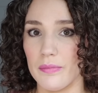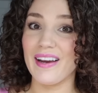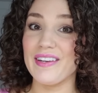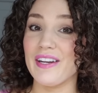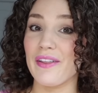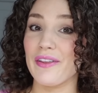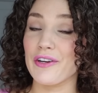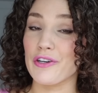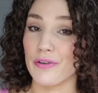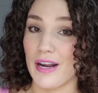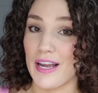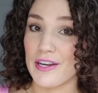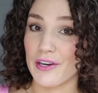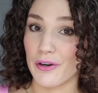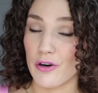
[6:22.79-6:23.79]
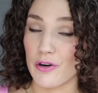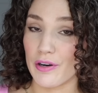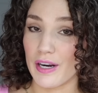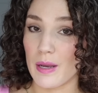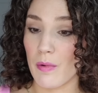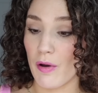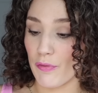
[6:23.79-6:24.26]
Another great curl
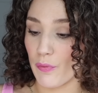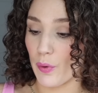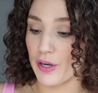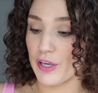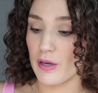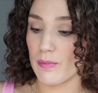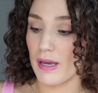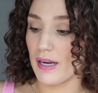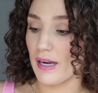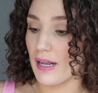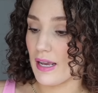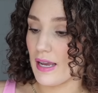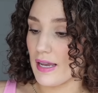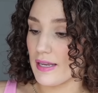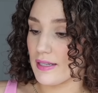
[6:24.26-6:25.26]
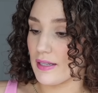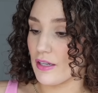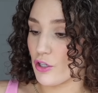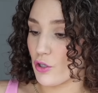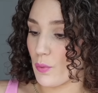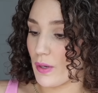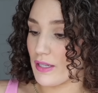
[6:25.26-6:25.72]
cream for humidity is the
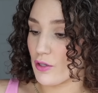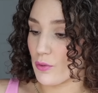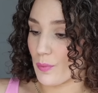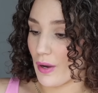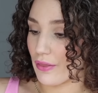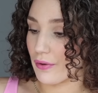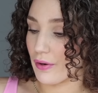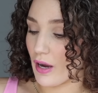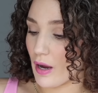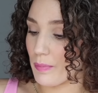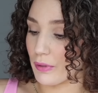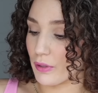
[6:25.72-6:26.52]
Twist Weather Up